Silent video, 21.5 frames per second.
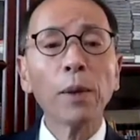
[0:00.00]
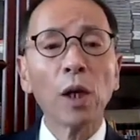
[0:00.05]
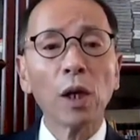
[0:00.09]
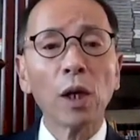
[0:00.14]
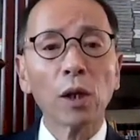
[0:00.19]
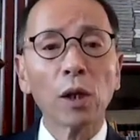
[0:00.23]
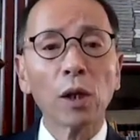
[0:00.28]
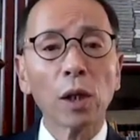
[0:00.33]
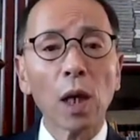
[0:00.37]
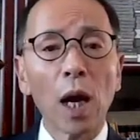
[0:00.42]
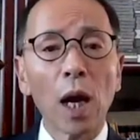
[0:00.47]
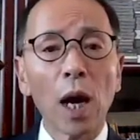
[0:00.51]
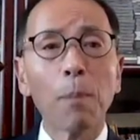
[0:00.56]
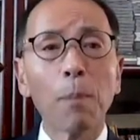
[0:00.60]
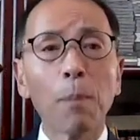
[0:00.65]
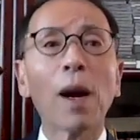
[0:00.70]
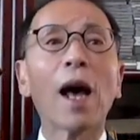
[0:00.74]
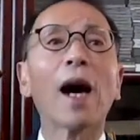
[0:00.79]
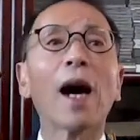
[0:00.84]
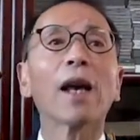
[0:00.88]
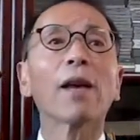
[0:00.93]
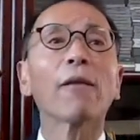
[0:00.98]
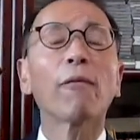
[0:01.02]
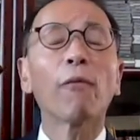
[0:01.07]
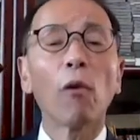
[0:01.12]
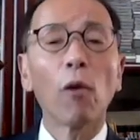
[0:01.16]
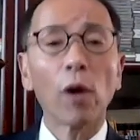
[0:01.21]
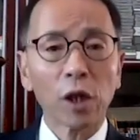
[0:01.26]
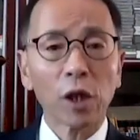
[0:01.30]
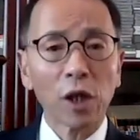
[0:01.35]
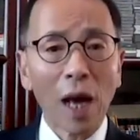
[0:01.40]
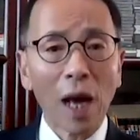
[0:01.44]
companies
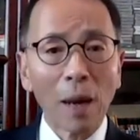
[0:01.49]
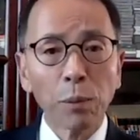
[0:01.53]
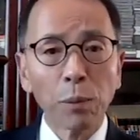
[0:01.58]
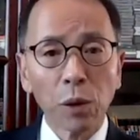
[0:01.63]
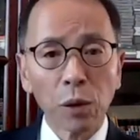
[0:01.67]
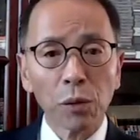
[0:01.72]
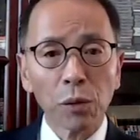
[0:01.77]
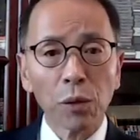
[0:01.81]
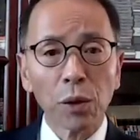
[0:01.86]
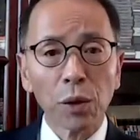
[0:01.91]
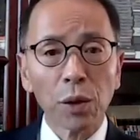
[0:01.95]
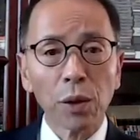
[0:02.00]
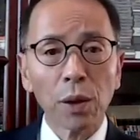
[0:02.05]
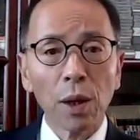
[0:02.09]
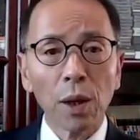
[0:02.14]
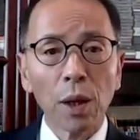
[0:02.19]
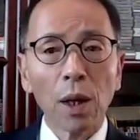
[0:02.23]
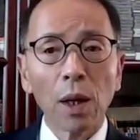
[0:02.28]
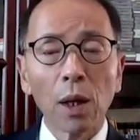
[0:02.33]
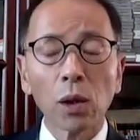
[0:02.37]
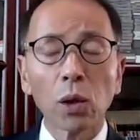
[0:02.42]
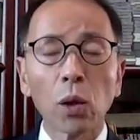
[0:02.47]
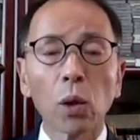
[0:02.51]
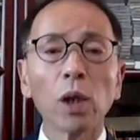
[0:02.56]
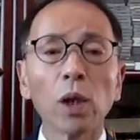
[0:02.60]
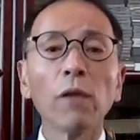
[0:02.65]
applying for exemptions.